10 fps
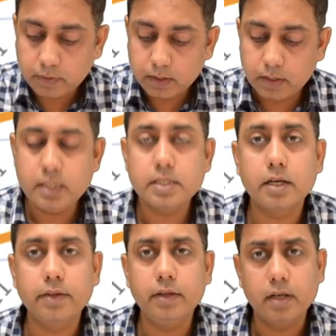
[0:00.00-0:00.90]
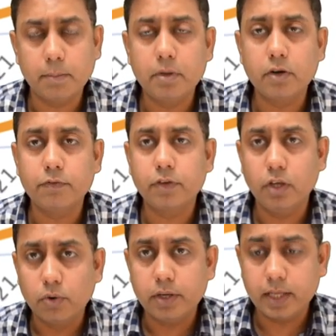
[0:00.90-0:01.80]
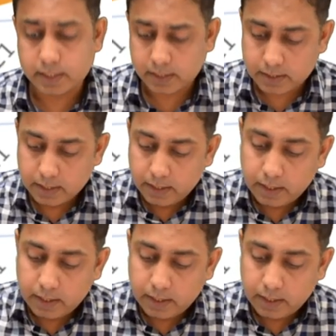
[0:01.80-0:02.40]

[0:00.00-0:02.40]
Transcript: These are the number of cured cases,